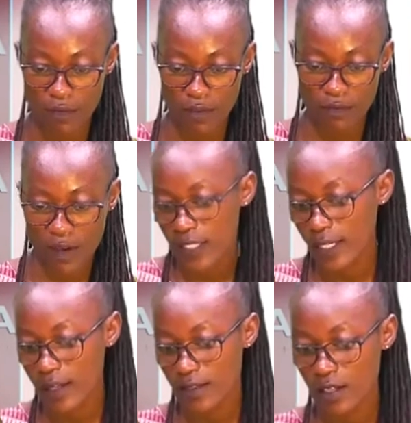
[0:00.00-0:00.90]
with
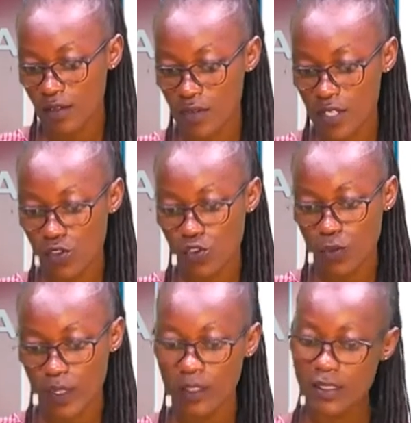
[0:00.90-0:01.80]
first class degrees
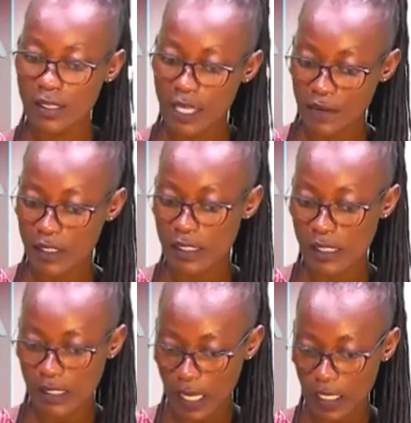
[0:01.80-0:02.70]
during the
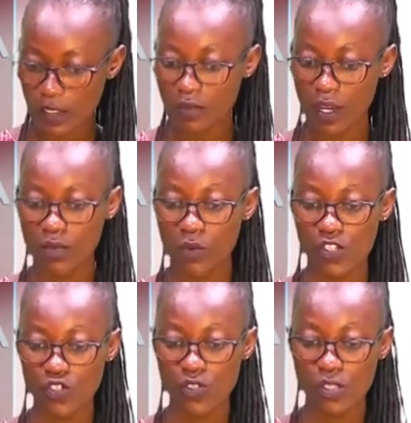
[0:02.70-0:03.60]
72nd
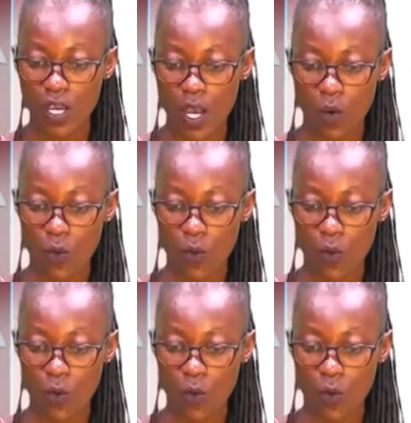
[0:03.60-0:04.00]
graduation,